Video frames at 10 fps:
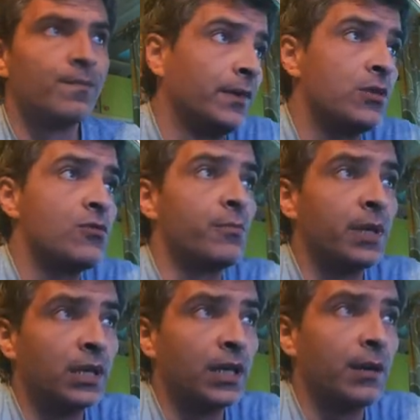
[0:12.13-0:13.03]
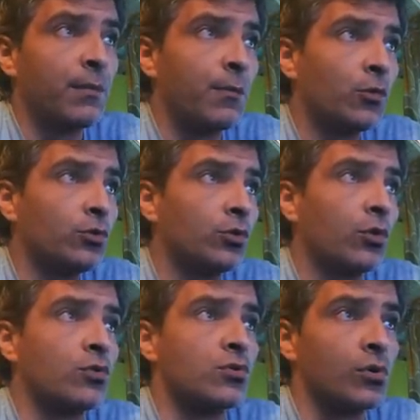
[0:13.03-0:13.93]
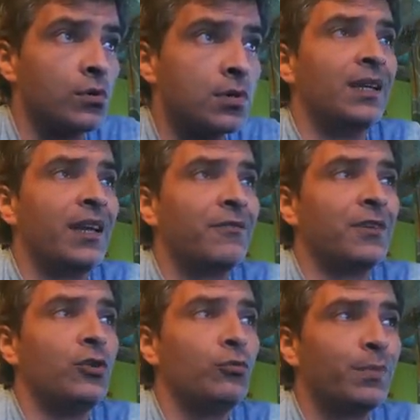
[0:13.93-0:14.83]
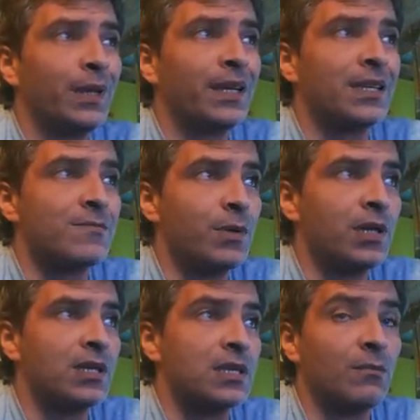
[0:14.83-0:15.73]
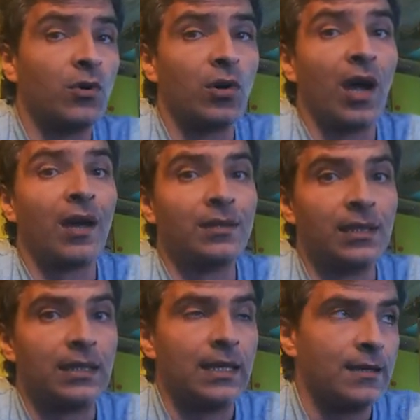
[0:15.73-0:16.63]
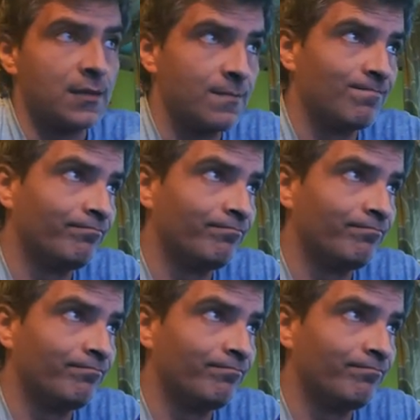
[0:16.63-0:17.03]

This will bring the MMO to consoles and have a new player experience among other things.